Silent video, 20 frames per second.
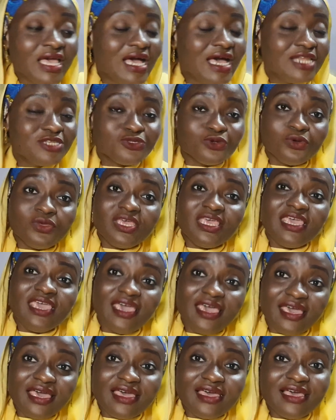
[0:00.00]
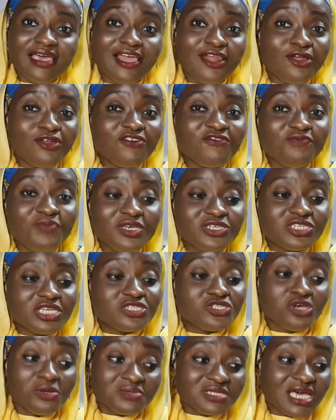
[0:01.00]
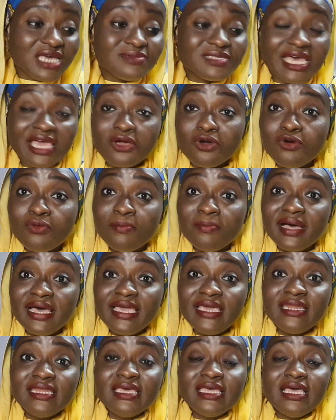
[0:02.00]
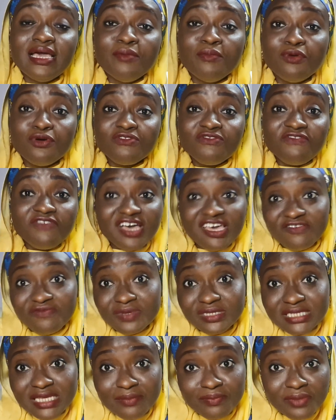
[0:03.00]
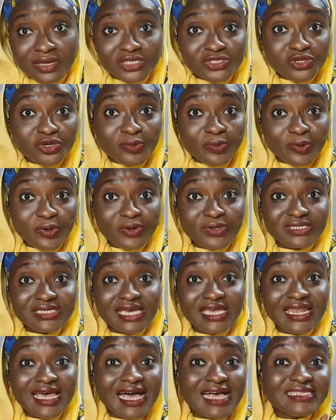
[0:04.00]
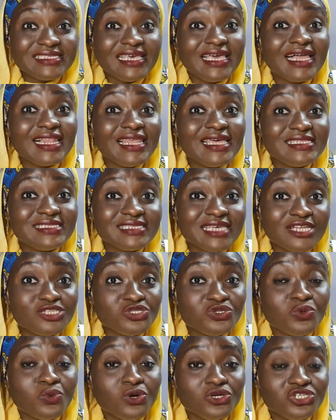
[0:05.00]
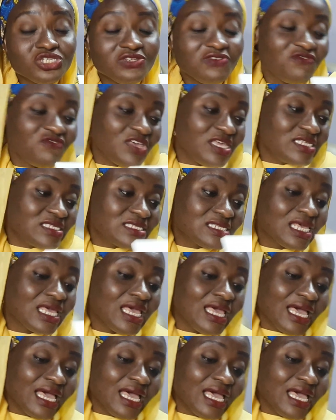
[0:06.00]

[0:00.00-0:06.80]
And so here, a lot of patients, sometimes I combine both 5% benzoyl peroxide as a cleanser to wash the face